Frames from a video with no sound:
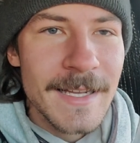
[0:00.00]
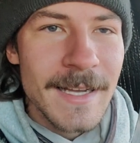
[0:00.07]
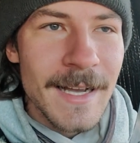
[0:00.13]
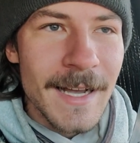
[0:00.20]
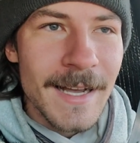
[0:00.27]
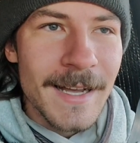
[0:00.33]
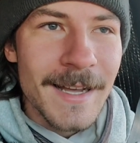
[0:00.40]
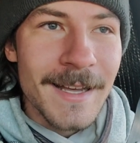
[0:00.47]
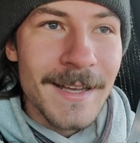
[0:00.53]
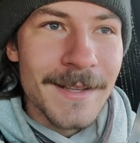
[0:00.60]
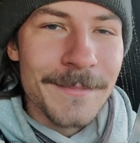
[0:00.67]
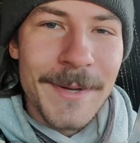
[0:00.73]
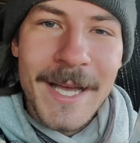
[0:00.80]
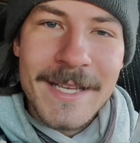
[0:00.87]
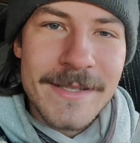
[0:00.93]
Uh, the
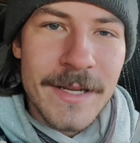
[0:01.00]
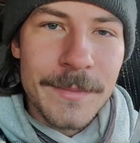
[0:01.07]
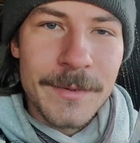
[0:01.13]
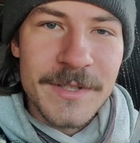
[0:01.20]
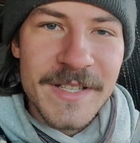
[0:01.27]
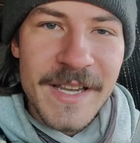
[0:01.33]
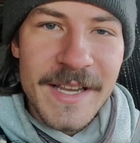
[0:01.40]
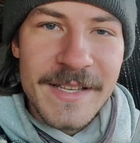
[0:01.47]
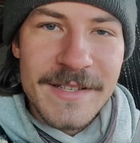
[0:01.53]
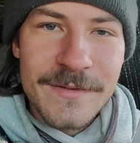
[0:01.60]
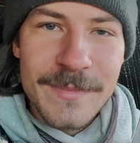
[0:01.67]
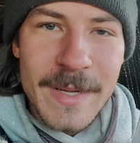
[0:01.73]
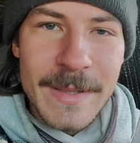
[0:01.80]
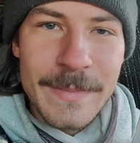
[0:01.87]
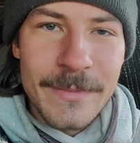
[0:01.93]
past couple days have
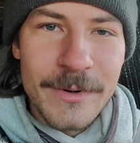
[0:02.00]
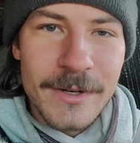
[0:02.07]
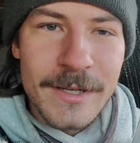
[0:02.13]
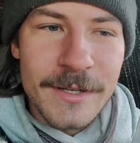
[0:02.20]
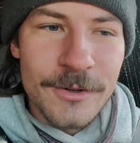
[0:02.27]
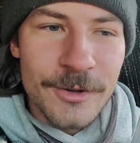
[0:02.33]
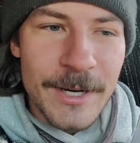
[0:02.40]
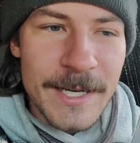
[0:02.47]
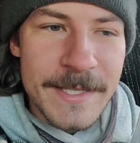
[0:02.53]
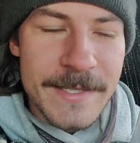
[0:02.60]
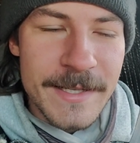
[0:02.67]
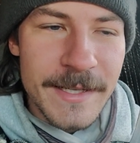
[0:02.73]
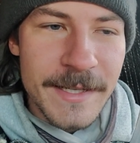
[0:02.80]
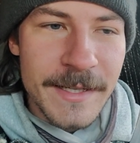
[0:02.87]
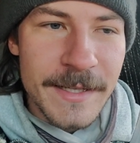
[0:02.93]
been pretty
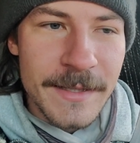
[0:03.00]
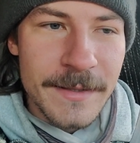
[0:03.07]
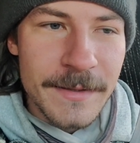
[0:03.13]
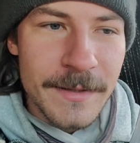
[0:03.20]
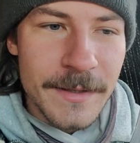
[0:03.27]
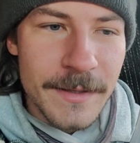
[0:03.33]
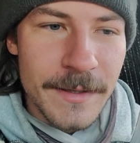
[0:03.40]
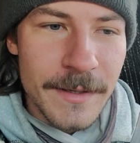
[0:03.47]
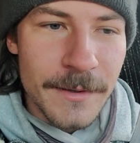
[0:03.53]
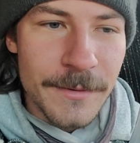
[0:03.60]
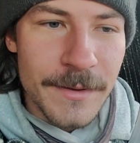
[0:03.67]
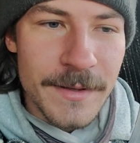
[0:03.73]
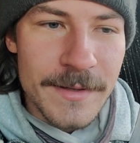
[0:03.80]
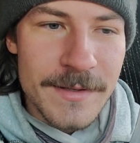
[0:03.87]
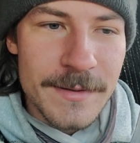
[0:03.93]
crazy uh,
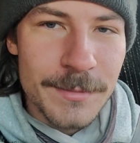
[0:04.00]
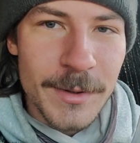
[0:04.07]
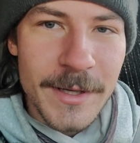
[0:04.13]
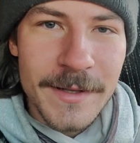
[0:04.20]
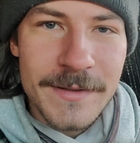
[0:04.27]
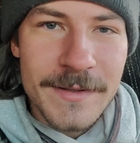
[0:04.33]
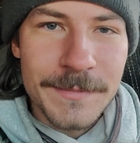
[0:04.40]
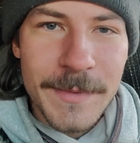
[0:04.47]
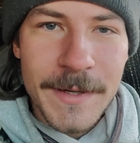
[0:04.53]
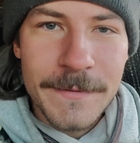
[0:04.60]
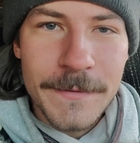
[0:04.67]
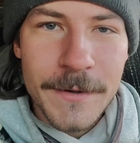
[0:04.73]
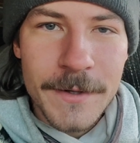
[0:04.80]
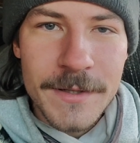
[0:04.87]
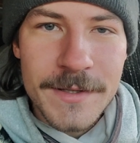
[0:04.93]
with the splits. My
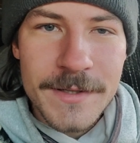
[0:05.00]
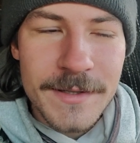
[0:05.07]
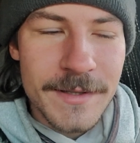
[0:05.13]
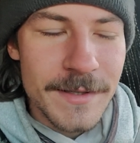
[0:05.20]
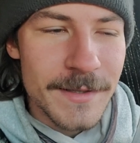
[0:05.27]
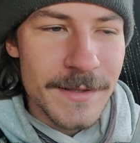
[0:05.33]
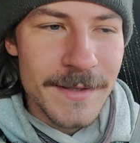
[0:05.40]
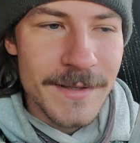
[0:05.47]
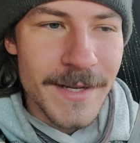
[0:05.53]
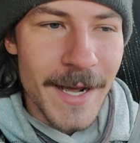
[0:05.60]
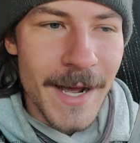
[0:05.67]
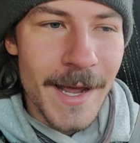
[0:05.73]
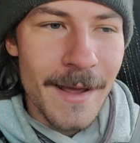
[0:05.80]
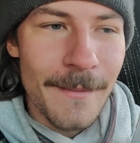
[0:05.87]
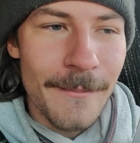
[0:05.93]
first
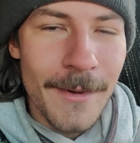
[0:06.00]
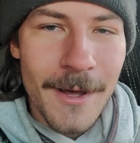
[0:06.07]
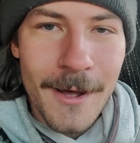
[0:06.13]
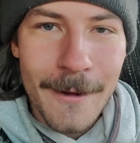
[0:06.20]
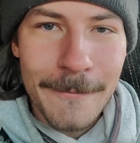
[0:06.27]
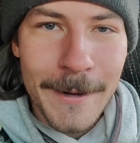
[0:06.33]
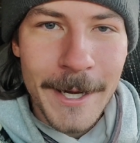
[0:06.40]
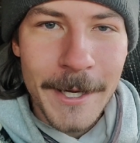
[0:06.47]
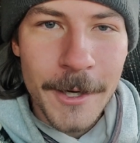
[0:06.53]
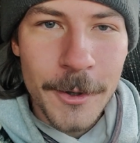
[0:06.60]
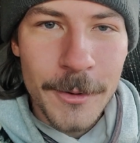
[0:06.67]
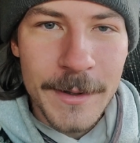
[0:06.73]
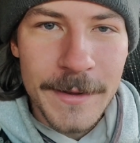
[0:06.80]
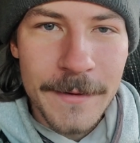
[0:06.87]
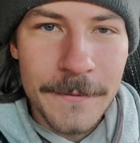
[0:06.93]
time on my
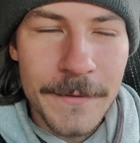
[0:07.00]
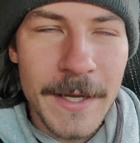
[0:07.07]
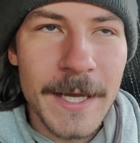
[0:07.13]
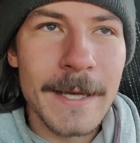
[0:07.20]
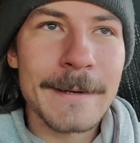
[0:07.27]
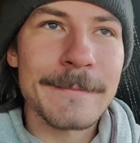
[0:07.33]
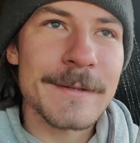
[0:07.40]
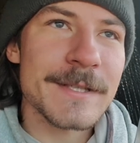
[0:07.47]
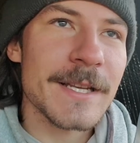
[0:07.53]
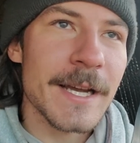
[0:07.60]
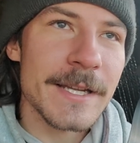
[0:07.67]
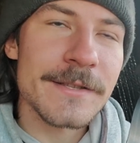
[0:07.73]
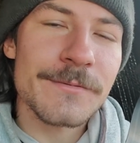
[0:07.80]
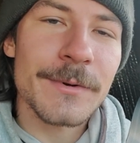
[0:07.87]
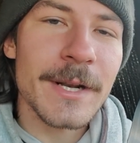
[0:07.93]
own in the van,
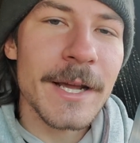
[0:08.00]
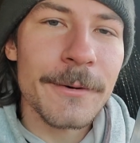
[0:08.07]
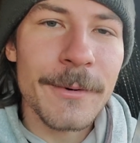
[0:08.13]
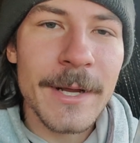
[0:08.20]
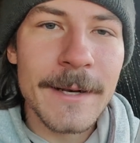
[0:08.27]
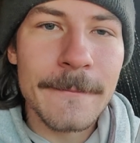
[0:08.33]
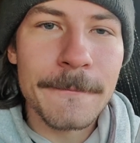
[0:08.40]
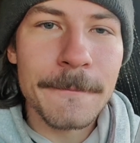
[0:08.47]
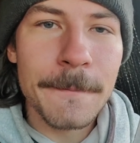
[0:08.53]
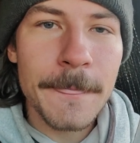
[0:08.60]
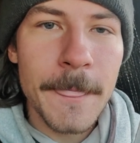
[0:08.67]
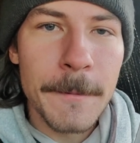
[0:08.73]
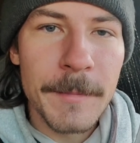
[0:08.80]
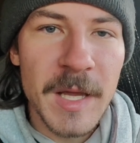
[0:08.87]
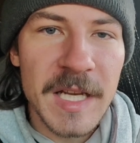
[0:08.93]
besides when I went and
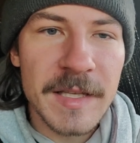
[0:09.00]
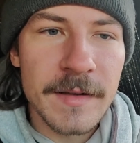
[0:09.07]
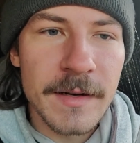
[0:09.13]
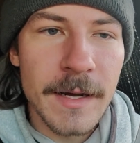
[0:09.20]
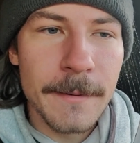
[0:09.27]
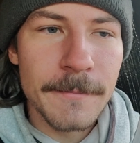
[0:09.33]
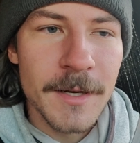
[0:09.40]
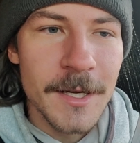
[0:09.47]
picked it up.